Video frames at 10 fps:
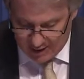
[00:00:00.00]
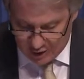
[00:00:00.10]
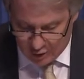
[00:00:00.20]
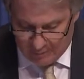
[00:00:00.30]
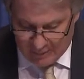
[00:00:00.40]

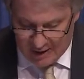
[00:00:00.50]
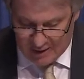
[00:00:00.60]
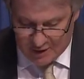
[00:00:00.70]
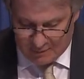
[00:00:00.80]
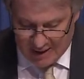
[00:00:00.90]

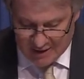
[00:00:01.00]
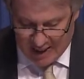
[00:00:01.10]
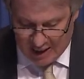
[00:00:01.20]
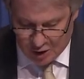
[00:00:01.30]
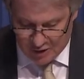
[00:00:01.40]
European Space
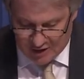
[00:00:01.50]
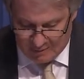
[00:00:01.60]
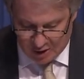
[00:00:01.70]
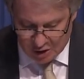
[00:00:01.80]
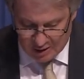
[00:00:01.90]

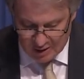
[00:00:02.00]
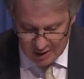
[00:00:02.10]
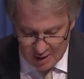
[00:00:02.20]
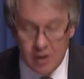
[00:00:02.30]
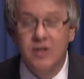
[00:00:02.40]
Agency mission
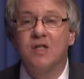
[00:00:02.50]
to